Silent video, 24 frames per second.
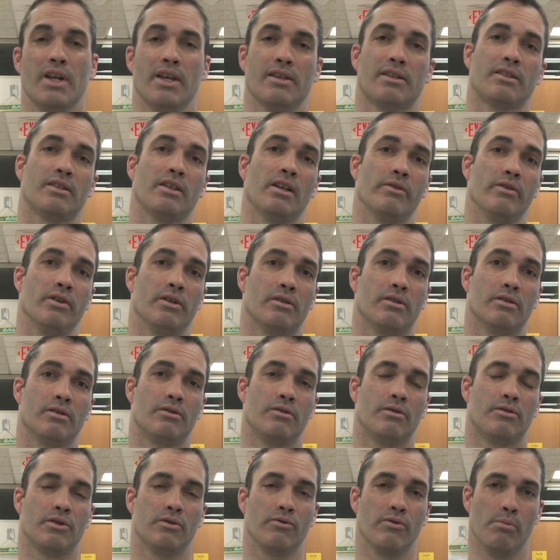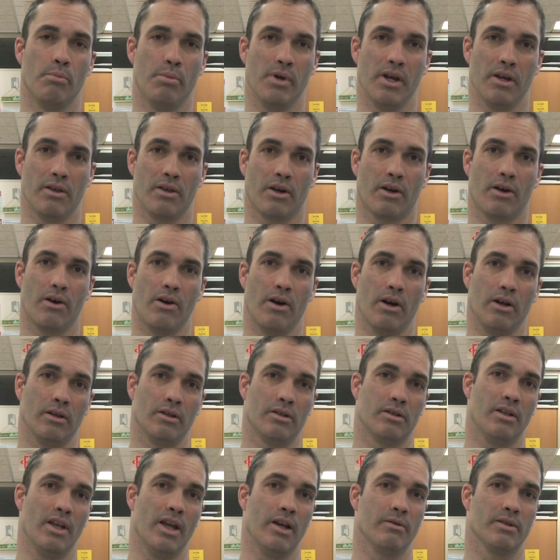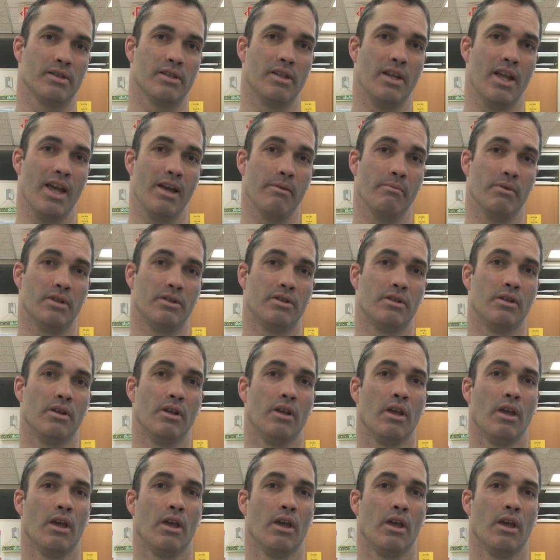necessary to repair the cartilage that was damaged.